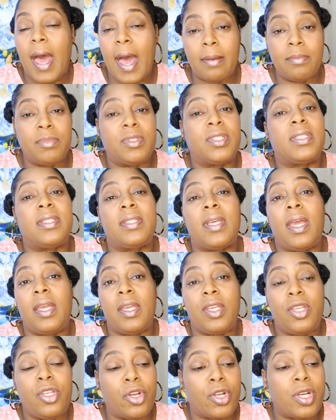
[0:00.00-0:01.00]
I'm just
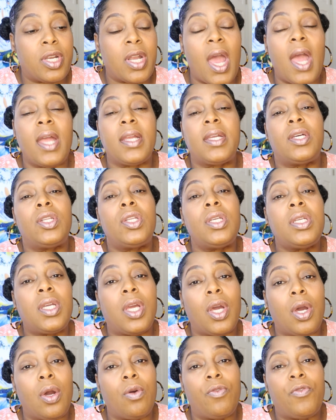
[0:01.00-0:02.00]
saying, you're not going to
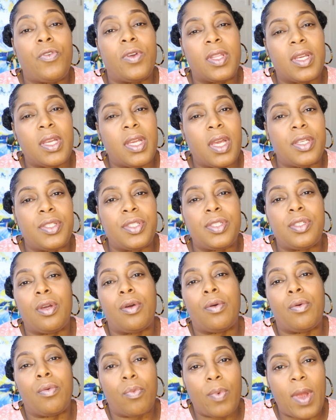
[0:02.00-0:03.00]
go for the
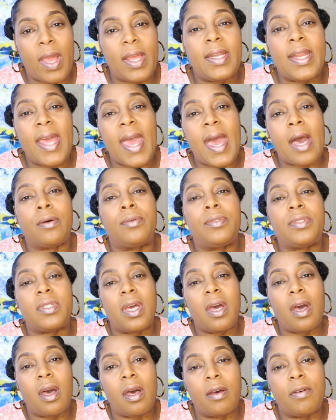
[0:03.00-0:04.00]
gusto right out
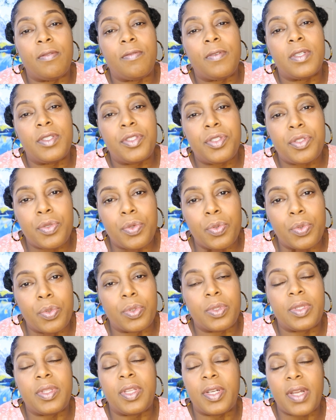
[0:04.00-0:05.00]
of
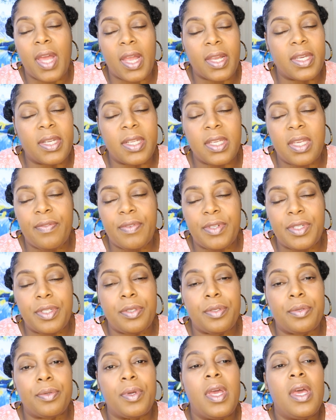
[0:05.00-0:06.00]
school. They're not going to give it to
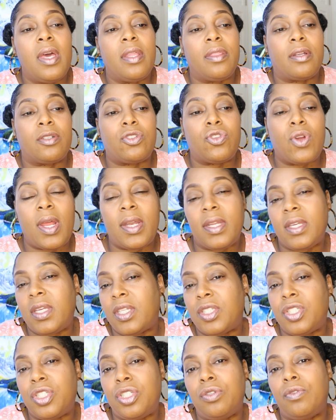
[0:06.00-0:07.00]
you. They're trying to
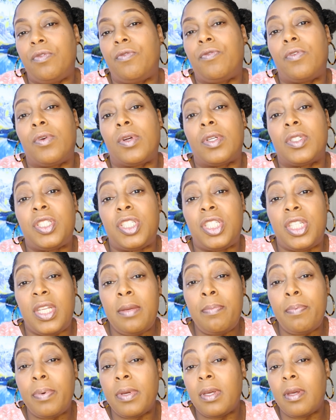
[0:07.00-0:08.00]
get you for
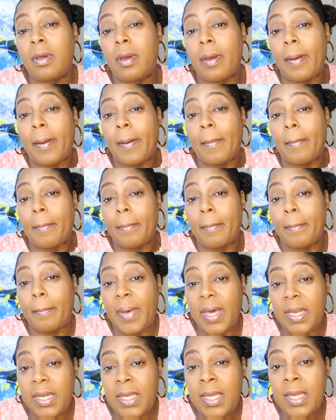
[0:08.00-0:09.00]
cheap
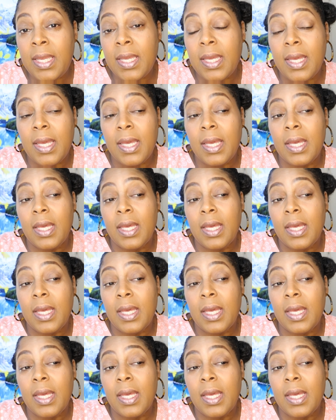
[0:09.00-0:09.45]
money,